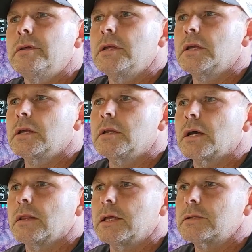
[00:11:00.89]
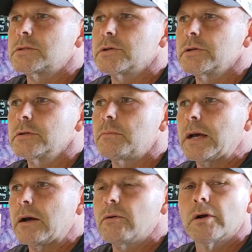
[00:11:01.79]
and I like to turn the
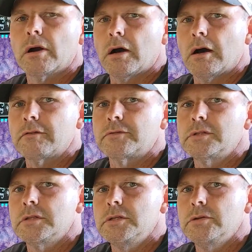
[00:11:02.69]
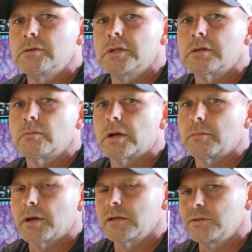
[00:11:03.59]
power off to the unit when
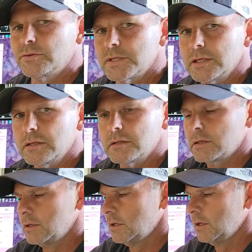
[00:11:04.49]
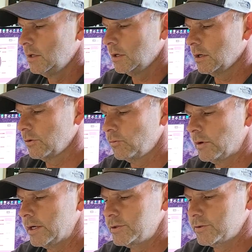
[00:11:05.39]
I'm not using it.
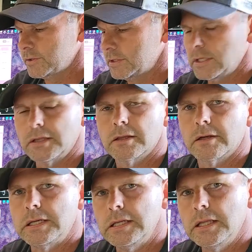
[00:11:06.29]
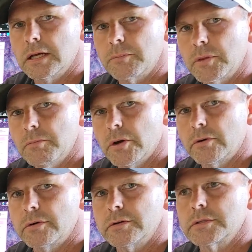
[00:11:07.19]
Otherwise you're sitting there heating up the
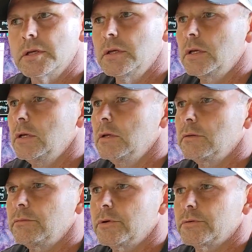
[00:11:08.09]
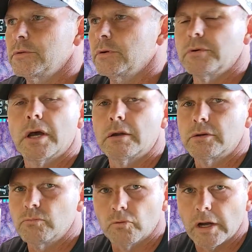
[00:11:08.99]
motors. They're
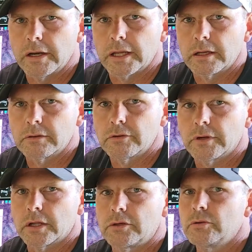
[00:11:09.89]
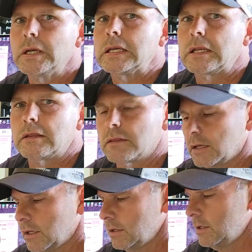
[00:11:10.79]
not running, they're not doing
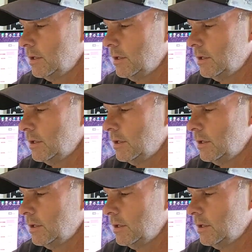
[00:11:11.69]
anything.